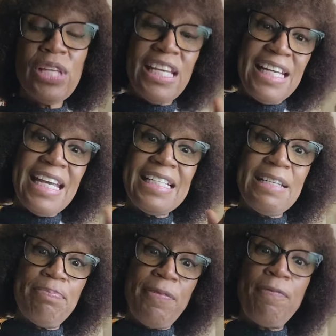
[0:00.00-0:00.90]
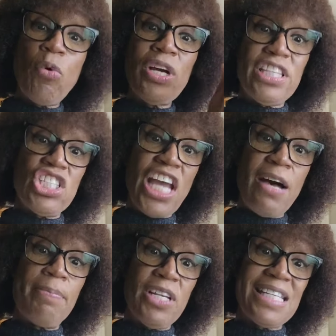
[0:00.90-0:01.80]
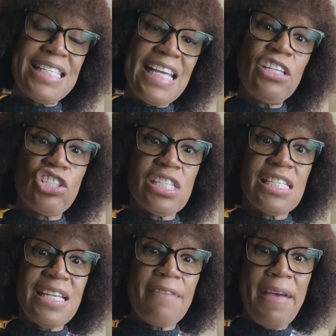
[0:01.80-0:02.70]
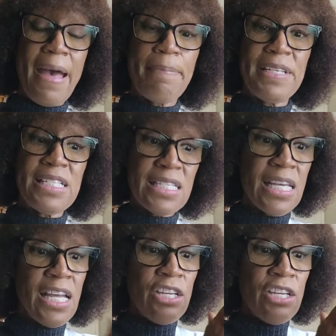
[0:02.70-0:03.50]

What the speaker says: it ended before the child molestation stuff happened.